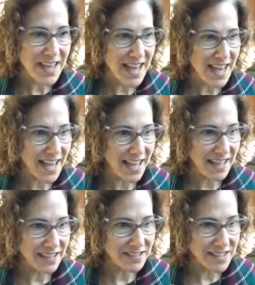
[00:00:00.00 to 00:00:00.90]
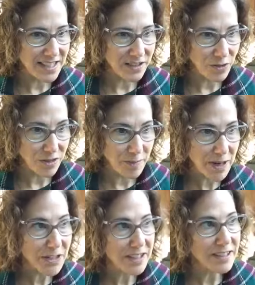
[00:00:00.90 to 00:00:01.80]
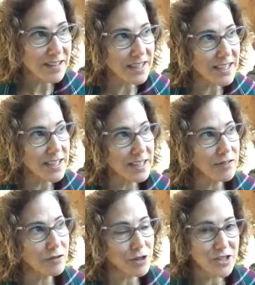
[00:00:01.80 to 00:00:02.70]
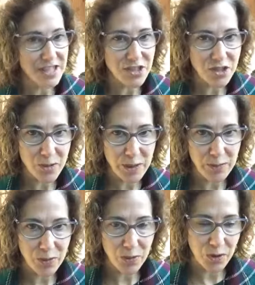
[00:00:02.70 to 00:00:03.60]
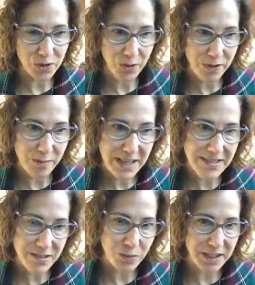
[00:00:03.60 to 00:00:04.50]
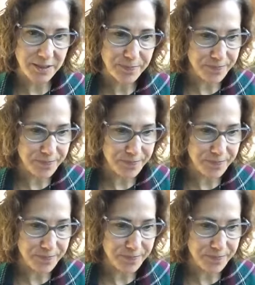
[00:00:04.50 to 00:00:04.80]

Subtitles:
And in North America, the First Nations people work with the medicine wheel.